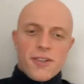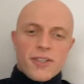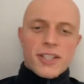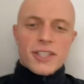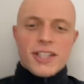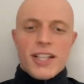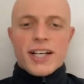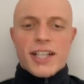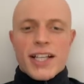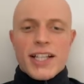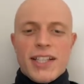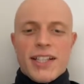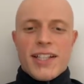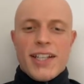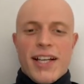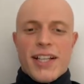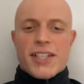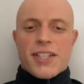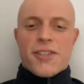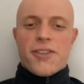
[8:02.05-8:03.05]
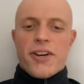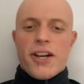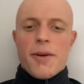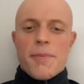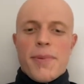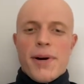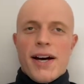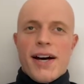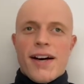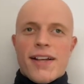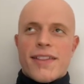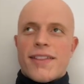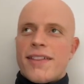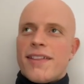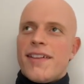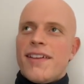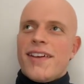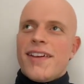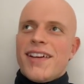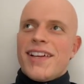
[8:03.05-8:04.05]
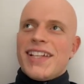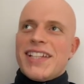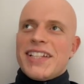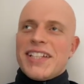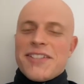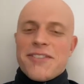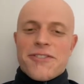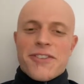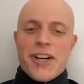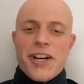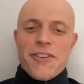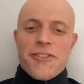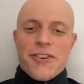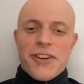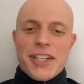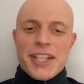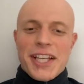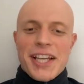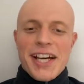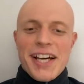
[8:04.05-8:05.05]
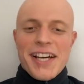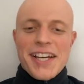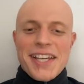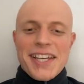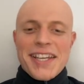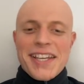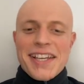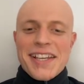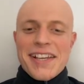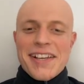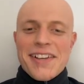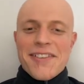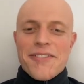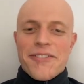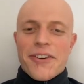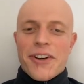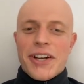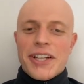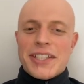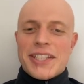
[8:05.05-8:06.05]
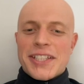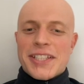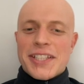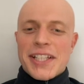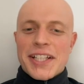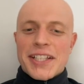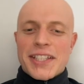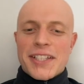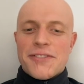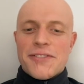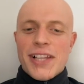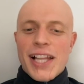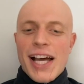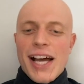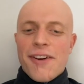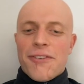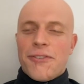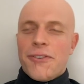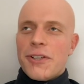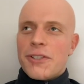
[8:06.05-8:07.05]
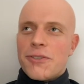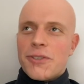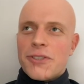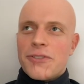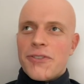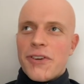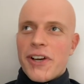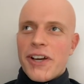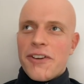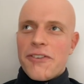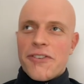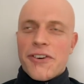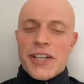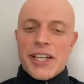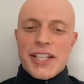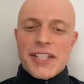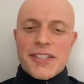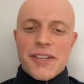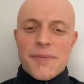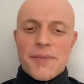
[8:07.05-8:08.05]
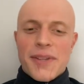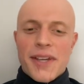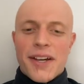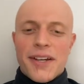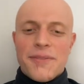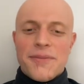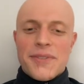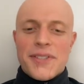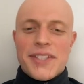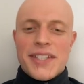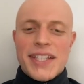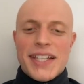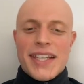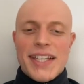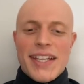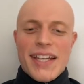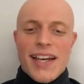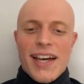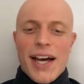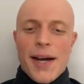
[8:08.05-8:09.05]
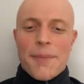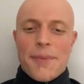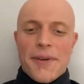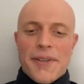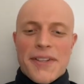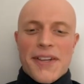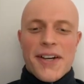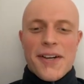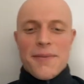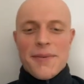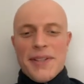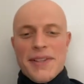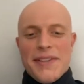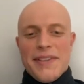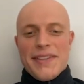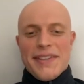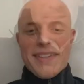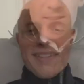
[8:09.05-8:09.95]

Good luck in your next career path. Very funny guy. Very distinctive laugh, which was very funny sometimes. Happy retirement.